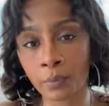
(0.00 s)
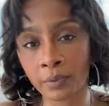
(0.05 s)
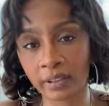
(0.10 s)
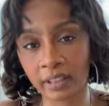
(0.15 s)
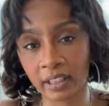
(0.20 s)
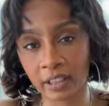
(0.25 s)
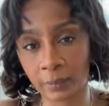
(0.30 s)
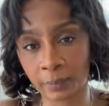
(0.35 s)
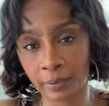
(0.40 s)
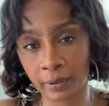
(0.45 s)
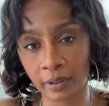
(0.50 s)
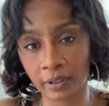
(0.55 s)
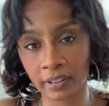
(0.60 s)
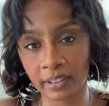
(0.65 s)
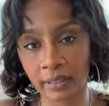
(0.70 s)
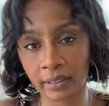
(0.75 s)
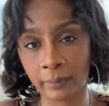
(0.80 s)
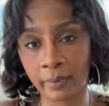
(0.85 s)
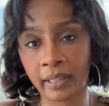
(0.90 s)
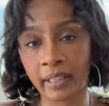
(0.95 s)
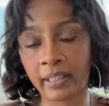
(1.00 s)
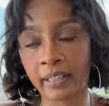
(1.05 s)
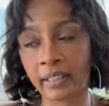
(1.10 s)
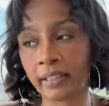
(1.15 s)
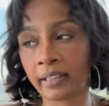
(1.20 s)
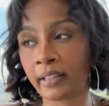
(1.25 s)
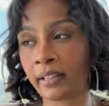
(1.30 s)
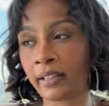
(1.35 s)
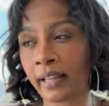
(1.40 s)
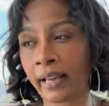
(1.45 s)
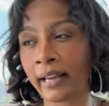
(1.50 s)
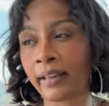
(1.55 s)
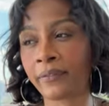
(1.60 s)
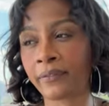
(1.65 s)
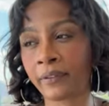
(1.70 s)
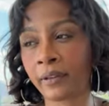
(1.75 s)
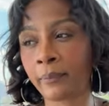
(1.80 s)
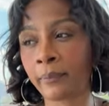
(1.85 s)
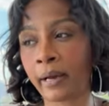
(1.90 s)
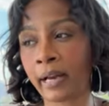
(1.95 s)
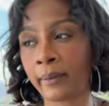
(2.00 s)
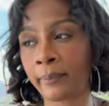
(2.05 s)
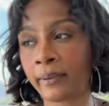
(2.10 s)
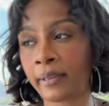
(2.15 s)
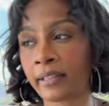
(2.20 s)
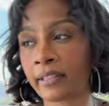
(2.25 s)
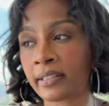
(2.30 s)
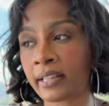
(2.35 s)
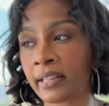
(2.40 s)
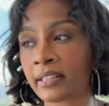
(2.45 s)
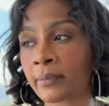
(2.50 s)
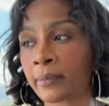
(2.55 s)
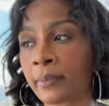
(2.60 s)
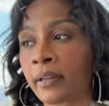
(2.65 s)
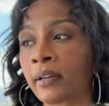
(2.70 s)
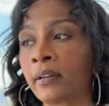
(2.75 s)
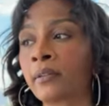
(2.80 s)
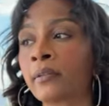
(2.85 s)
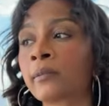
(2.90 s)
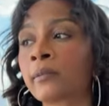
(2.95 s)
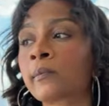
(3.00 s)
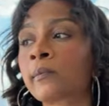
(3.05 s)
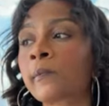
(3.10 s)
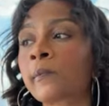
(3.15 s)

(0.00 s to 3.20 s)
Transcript: with this person being in your life, it might be a Jezebel.